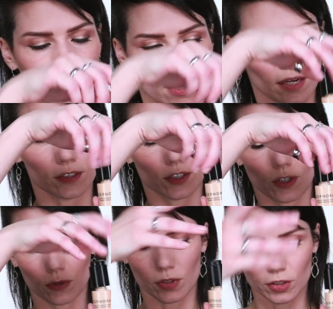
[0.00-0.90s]
Uh,
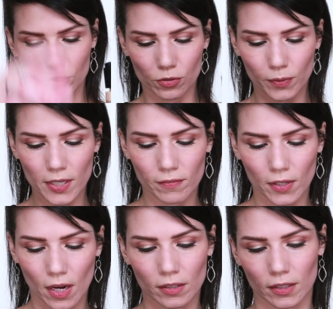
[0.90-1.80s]
so there's three
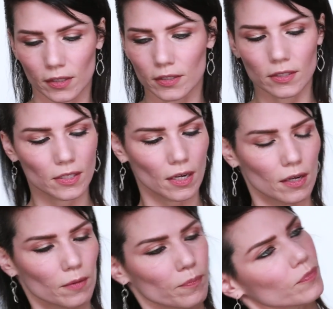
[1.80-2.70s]
different colors.
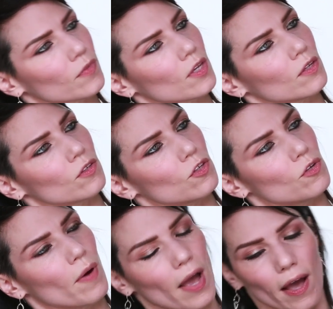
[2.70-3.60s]
Um,
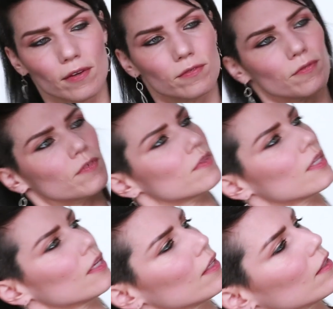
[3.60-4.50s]
you have
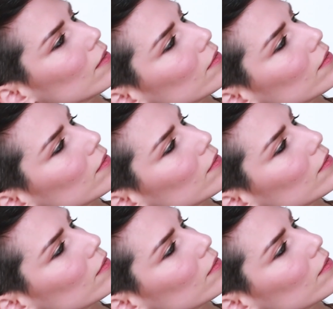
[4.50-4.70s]
the,